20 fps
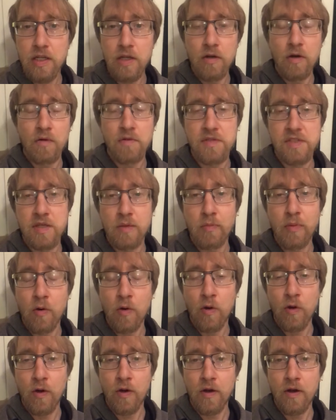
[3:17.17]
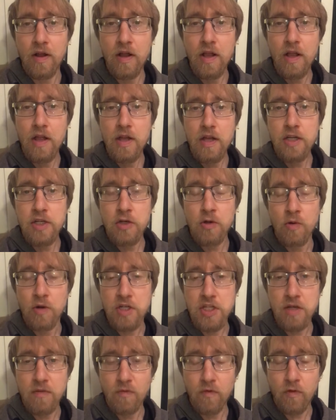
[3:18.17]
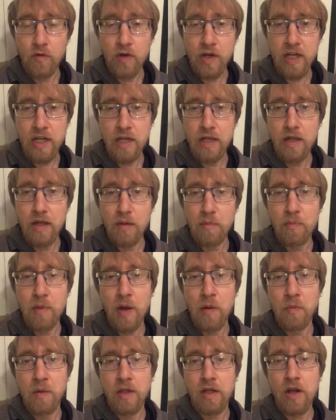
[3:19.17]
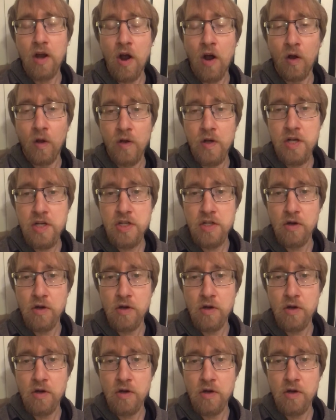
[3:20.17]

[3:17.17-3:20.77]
You don't support tuition-free public college.